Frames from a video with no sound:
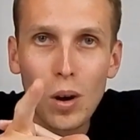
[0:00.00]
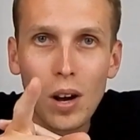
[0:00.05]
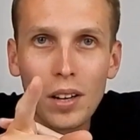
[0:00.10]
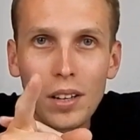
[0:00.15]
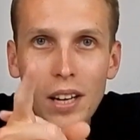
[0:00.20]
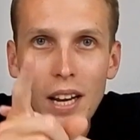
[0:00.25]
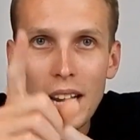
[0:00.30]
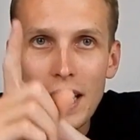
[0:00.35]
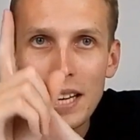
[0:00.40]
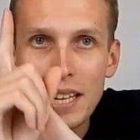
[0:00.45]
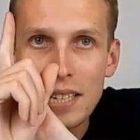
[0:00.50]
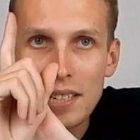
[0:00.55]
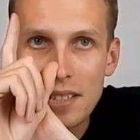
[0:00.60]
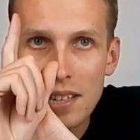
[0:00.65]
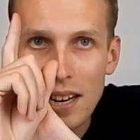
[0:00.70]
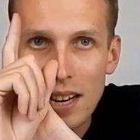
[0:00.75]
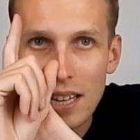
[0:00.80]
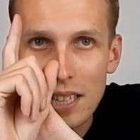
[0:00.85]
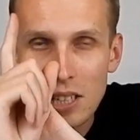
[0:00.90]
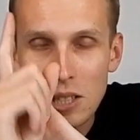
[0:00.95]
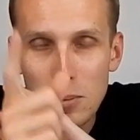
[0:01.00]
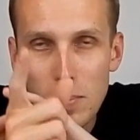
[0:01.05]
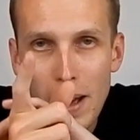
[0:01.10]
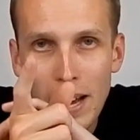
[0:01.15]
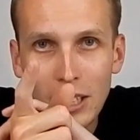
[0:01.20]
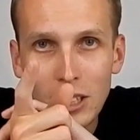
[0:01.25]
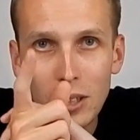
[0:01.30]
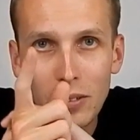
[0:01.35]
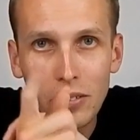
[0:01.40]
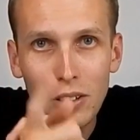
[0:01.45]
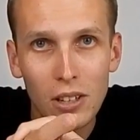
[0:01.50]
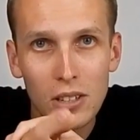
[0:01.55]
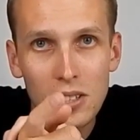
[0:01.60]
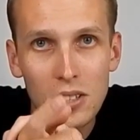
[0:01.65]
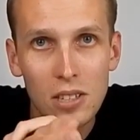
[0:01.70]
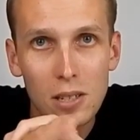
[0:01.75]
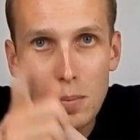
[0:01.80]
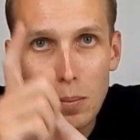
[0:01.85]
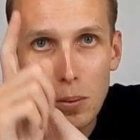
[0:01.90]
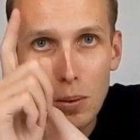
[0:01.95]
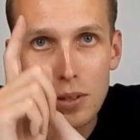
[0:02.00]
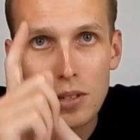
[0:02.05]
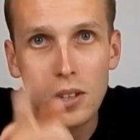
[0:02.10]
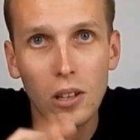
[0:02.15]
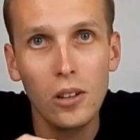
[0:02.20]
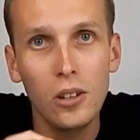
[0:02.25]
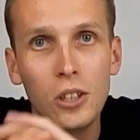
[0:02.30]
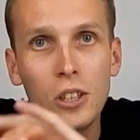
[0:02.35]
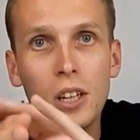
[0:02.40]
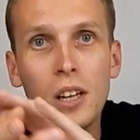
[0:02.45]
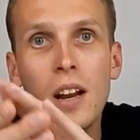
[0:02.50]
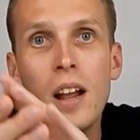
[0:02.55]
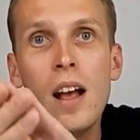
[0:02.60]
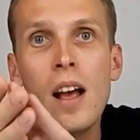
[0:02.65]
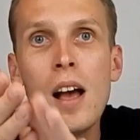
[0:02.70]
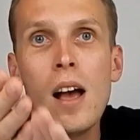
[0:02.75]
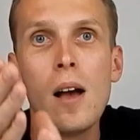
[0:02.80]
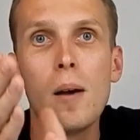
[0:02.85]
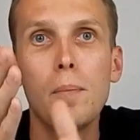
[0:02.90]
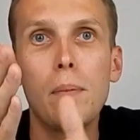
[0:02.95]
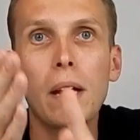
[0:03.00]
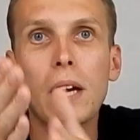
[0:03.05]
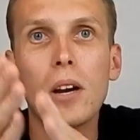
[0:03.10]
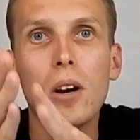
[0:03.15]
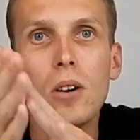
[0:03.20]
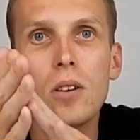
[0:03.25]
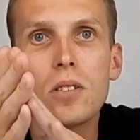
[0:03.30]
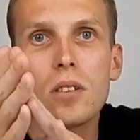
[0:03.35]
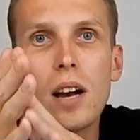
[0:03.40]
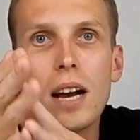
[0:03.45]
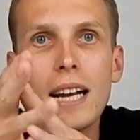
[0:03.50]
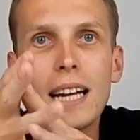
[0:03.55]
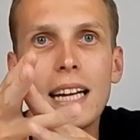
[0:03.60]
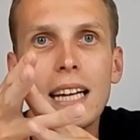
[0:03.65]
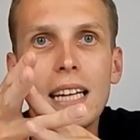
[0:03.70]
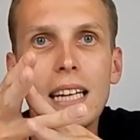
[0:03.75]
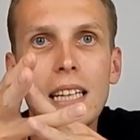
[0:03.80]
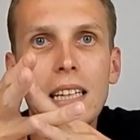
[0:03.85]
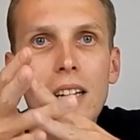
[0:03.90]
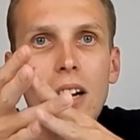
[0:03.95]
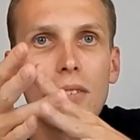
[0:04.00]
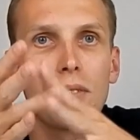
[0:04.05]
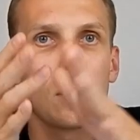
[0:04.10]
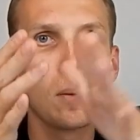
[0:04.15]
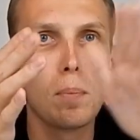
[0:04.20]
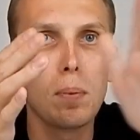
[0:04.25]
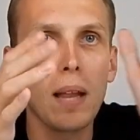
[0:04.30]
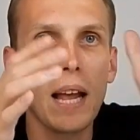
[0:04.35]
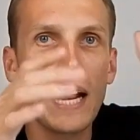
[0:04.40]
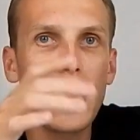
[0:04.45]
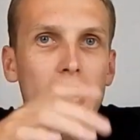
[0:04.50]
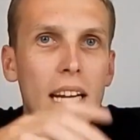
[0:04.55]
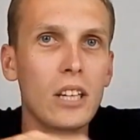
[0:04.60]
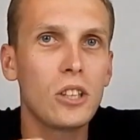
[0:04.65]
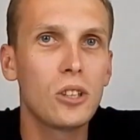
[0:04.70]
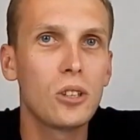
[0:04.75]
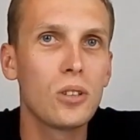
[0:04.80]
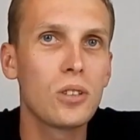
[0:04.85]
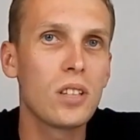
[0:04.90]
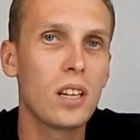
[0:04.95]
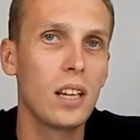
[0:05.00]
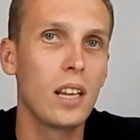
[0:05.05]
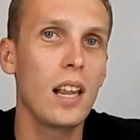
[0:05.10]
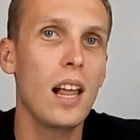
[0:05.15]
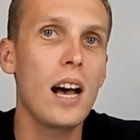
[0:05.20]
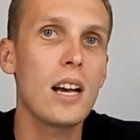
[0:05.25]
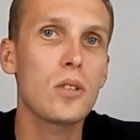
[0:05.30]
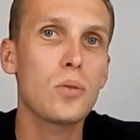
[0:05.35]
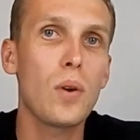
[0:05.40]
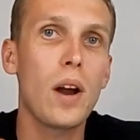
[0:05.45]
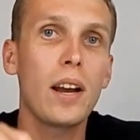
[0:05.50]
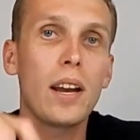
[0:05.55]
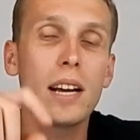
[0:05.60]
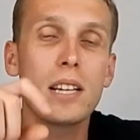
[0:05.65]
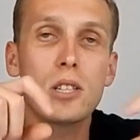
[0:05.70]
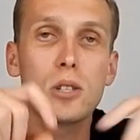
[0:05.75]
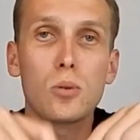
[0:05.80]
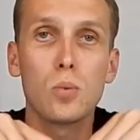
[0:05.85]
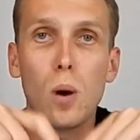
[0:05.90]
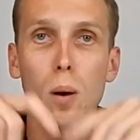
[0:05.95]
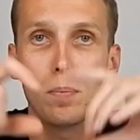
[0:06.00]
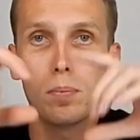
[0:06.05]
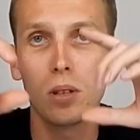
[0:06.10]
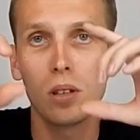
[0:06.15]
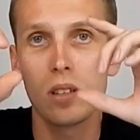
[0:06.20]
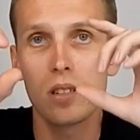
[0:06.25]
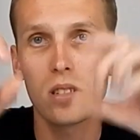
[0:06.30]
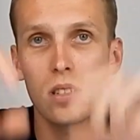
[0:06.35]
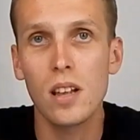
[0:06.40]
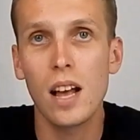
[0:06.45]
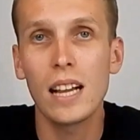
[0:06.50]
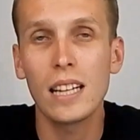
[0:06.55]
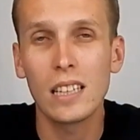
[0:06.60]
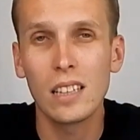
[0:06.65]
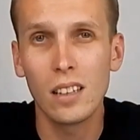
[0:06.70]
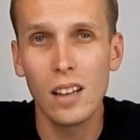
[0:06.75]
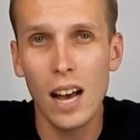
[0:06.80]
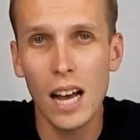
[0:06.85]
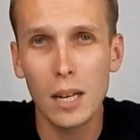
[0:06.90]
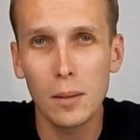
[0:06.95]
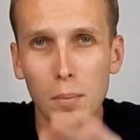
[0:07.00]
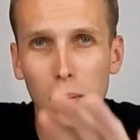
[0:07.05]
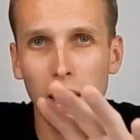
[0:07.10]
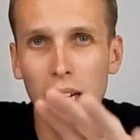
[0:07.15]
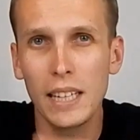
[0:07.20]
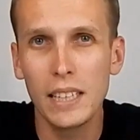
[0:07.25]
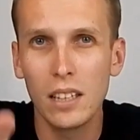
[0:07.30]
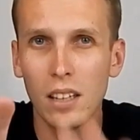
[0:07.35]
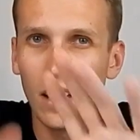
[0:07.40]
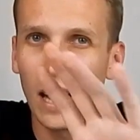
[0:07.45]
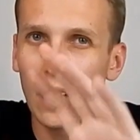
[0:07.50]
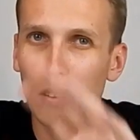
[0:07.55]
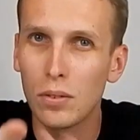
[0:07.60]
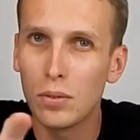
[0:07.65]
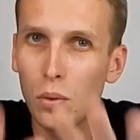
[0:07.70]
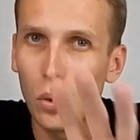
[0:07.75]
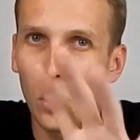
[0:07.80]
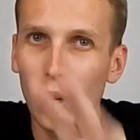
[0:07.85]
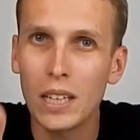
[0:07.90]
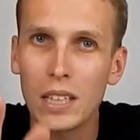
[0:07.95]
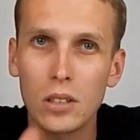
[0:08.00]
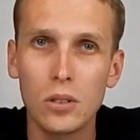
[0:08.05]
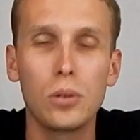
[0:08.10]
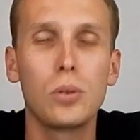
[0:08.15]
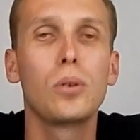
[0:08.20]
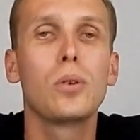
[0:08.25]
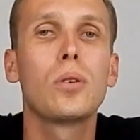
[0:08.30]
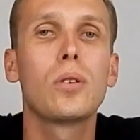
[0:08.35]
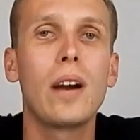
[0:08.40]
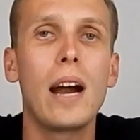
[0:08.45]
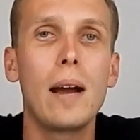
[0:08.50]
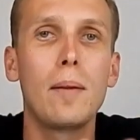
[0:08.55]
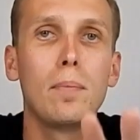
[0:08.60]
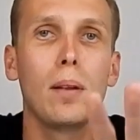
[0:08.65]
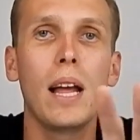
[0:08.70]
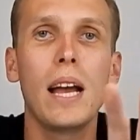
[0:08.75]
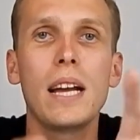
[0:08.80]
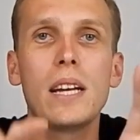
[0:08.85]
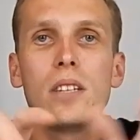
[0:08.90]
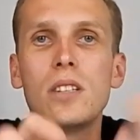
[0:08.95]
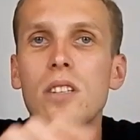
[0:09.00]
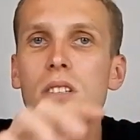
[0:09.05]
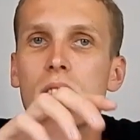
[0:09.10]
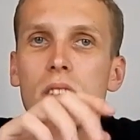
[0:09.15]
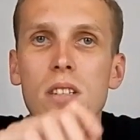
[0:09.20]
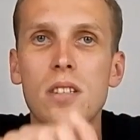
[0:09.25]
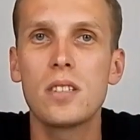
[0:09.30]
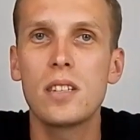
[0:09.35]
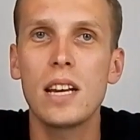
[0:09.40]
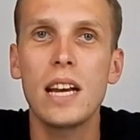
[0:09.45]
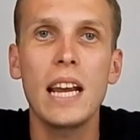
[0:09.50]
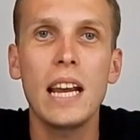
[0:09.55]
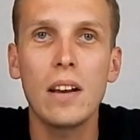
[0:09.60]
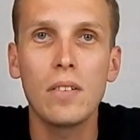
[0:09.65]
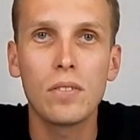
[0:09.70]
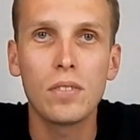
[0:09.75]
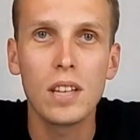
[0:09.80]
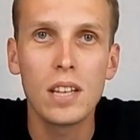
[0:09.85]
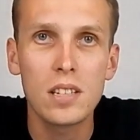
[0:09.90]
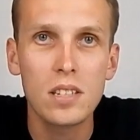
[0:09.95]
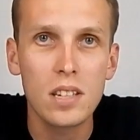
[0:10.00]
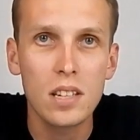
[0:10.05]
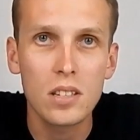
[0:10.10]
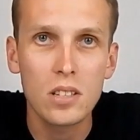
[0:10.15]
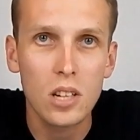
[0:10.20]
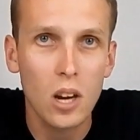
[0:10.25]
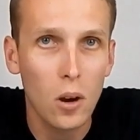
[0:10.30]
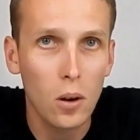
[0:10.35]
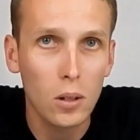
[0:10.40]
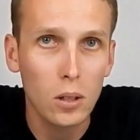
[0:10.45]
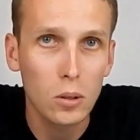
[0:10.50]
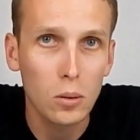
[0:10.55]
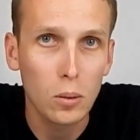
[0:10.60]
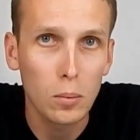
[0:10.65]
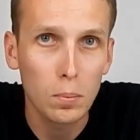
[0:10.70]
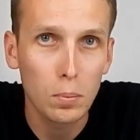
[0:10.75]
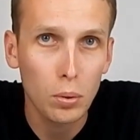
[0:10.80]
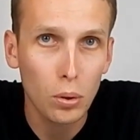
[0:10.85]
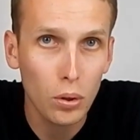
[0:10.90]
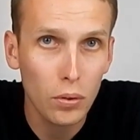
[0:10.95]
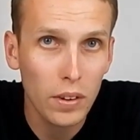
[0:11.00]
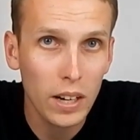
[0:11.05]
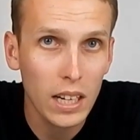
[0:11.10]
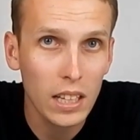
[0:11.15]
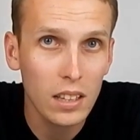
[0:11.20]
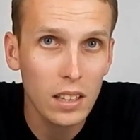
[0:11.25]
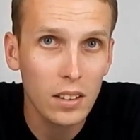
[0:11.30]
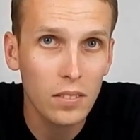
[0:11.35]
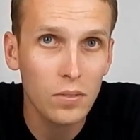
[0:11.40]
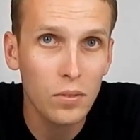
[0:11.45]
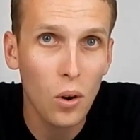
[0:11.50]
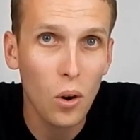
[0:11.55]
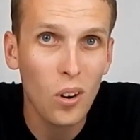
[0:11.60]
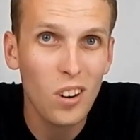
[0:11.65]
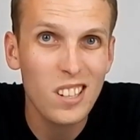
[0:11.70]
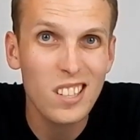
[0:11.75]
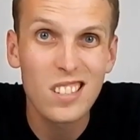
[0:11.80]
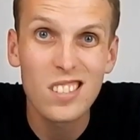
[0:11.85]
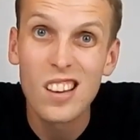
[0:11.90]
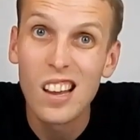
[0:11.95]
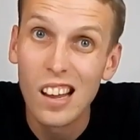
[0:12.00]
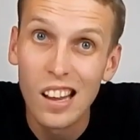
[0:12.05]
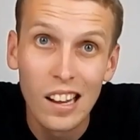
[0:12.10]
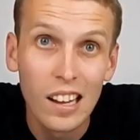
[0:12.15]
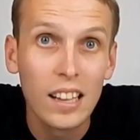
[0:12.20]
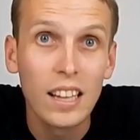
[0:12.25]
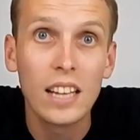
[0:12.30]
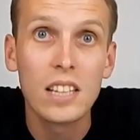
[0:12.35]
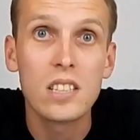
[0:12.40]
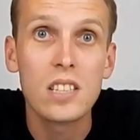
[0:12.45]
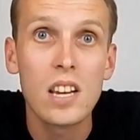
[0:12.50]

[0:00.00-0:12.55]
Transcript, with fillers: This one is uh, Smasher versus Simple Solution. Because I, of the blade issues in the last round, I swapped to the slightly lighter blade, the like forty-two gram blade, just to see if this is going to improve anything for us.